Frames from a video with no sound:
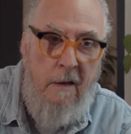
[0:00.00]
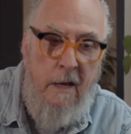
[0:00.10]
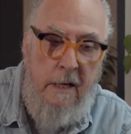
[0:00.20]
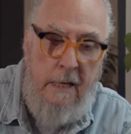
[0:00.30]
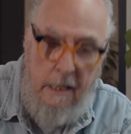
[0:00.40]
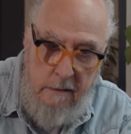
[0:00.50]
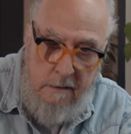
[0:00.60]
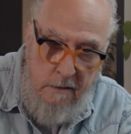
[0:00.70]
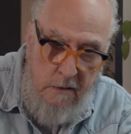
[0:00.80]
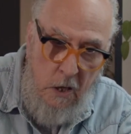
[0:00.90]
and it had
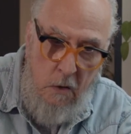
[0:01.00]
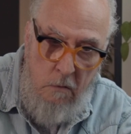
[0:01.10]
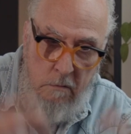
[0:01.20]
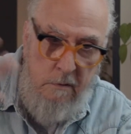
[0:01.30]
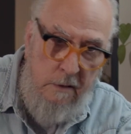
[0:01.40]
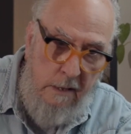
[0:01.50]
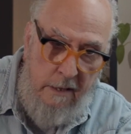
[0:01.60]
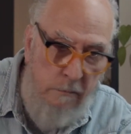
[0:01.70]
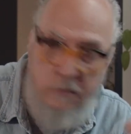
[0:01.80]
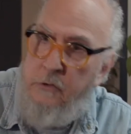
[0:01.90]
grown like
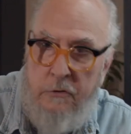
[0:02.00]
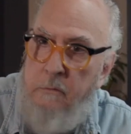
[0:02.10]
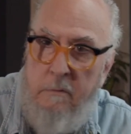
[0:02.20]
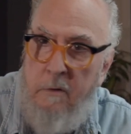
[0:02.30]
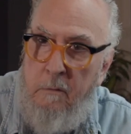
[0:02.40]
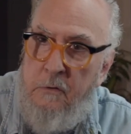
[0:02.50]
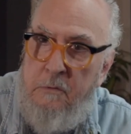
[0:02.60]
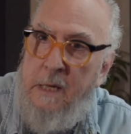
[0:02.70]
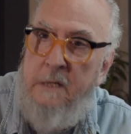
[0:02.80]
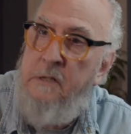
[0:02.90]
a mushroom almost
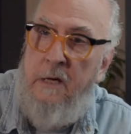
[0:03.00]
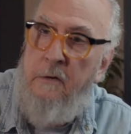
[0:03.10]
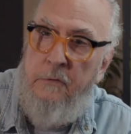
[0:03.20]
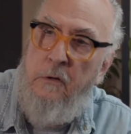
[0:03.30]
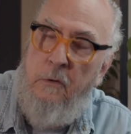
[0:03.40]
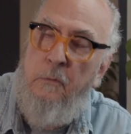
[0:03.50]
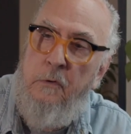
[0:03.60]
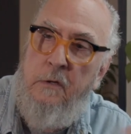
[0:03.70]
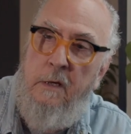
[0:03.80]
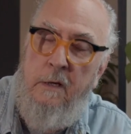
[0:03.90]
by itself,
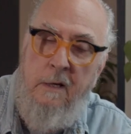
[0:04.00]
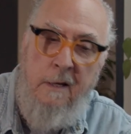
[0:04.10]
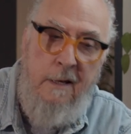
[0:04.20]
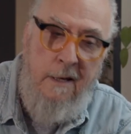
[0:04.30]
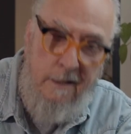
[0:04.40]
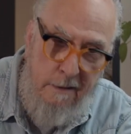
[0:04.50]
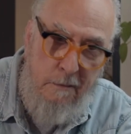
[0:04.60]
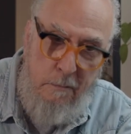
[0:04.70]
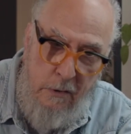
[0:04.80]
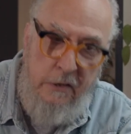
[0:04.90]
with
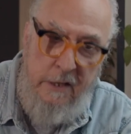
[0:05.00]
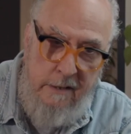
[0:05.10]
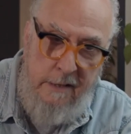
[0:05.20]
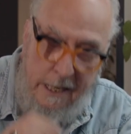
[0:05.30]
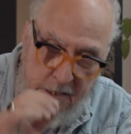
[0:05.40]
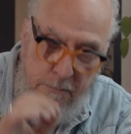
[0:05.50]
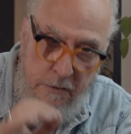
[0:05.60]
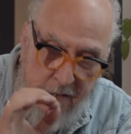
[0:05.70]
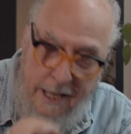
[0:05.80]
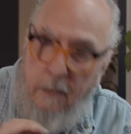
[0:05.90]
very
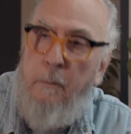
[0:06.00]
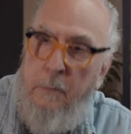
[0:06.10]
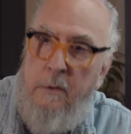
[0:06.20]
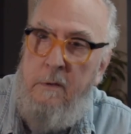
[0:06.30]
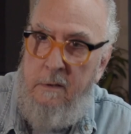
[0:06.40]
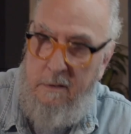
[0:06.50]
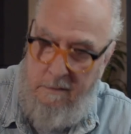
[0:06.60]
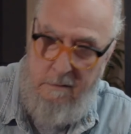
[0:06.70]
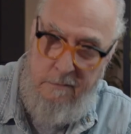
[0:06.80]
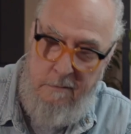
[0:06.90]
expert help
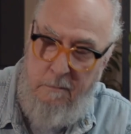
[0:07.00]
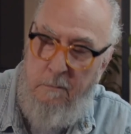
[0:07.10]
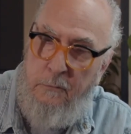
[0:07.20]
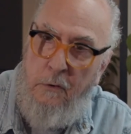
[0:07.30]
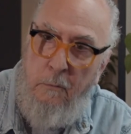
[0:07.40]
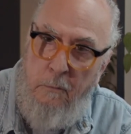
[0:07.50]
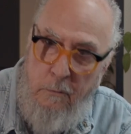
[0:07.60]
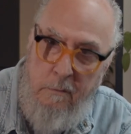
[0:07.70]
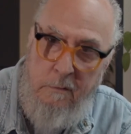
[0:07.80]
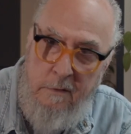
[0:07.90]

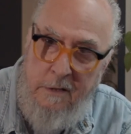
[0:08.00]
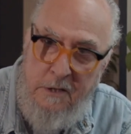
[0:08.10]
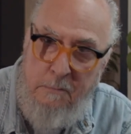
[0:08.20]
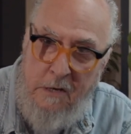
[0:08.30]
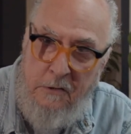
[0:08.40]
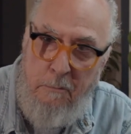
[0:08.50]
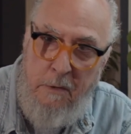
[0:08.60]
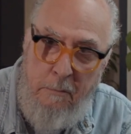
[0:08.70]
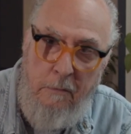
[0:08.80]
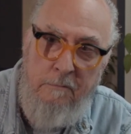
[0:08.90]
from special people.